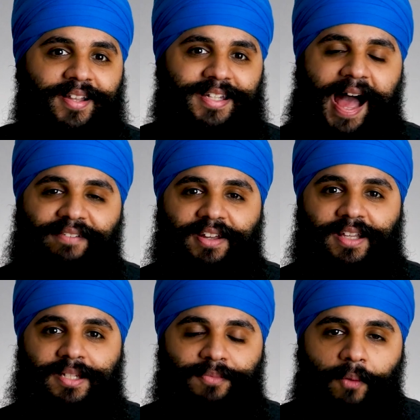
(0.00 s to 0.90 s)
Just having
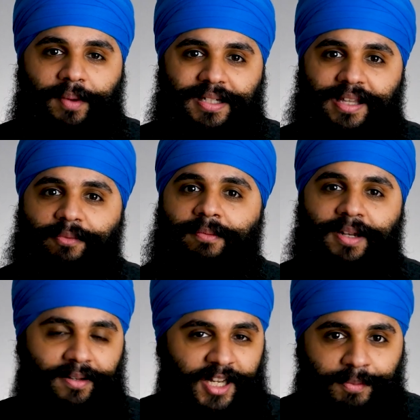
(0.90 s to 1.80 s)
these moments that we've
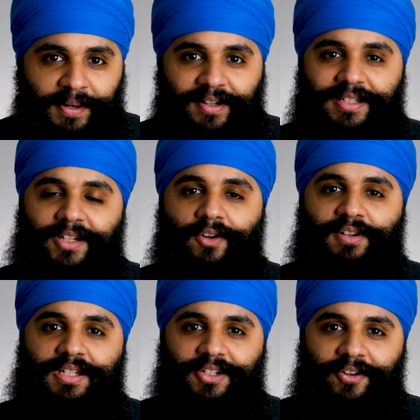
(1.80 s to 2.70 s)
been experiencing
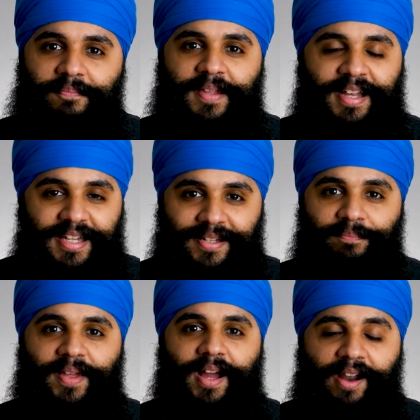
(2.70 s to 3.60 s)
over Zoom is
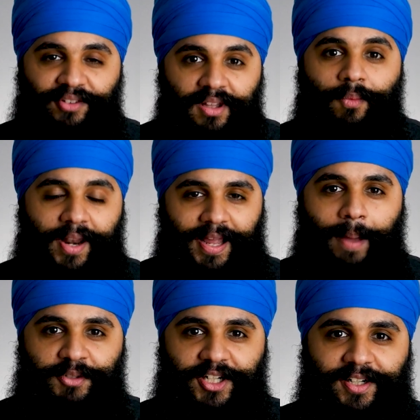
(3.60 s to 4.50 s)
something I really want to
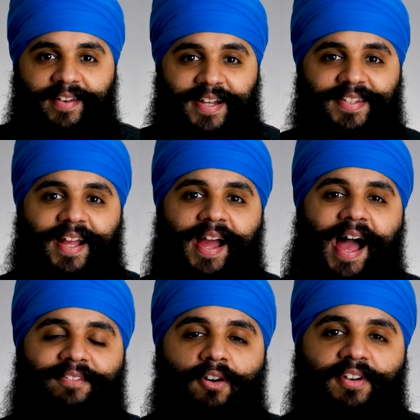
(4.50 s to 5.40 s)
capture. The next thing I
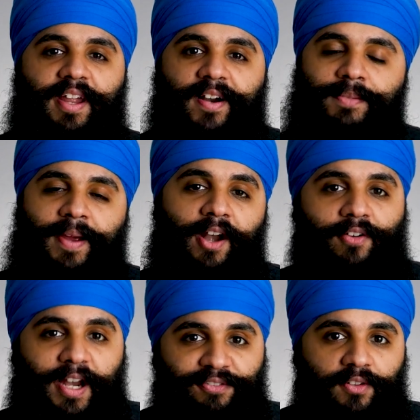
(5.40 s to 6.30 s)
have over here is my
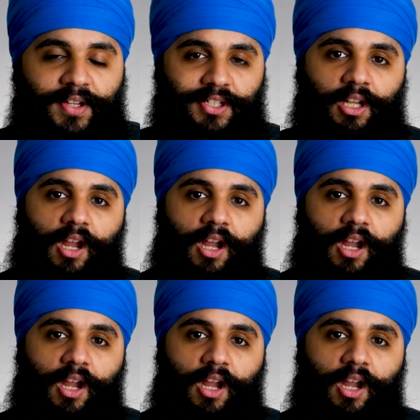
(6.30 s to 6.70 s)
gratefulness